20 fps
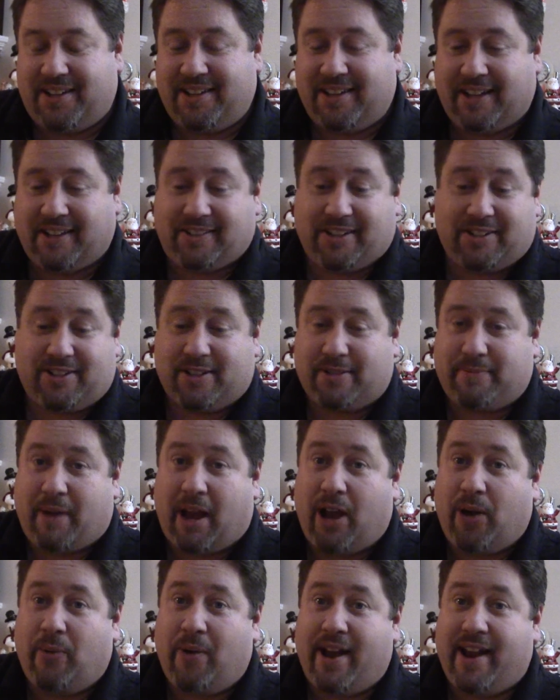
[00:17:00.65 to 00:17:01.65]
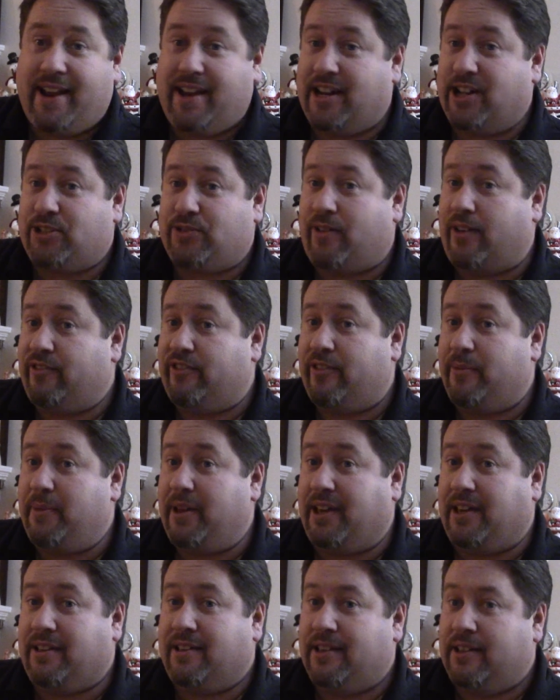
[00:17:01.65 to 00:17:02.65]
And this is my way, and it's fun for
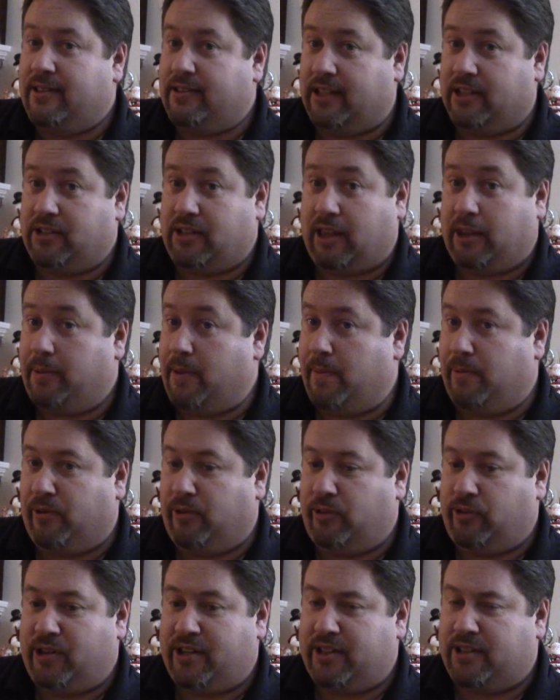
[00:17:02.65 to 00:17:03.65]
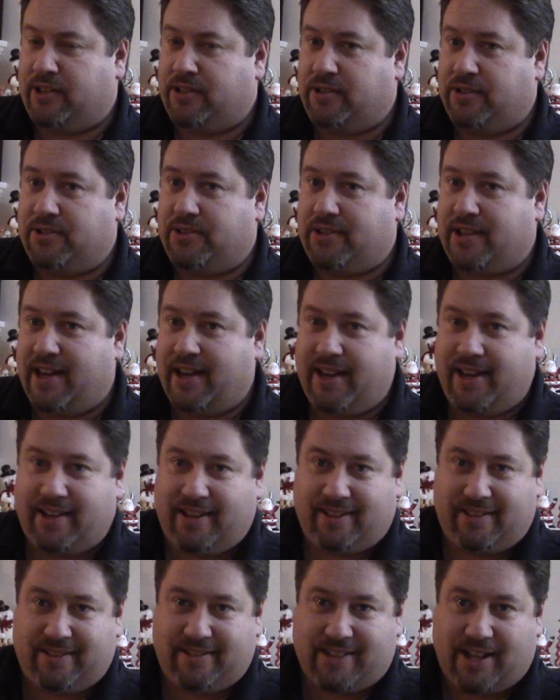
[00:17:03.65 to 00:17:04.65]
me. There's other people that look at this and
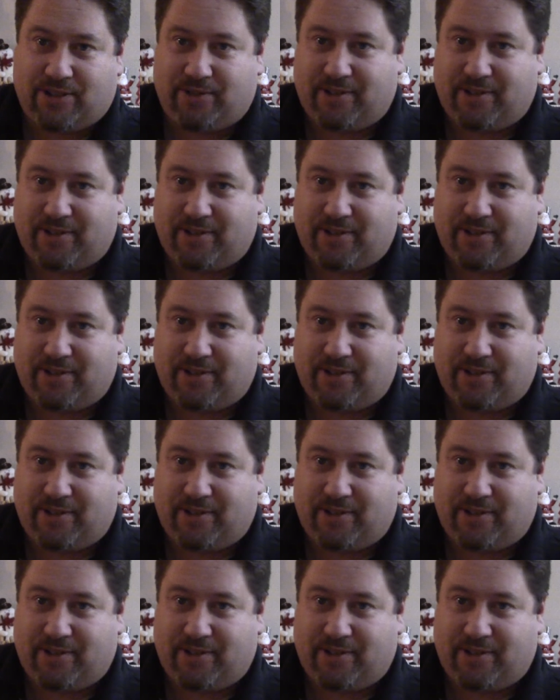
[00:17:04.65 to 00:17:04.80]
say that's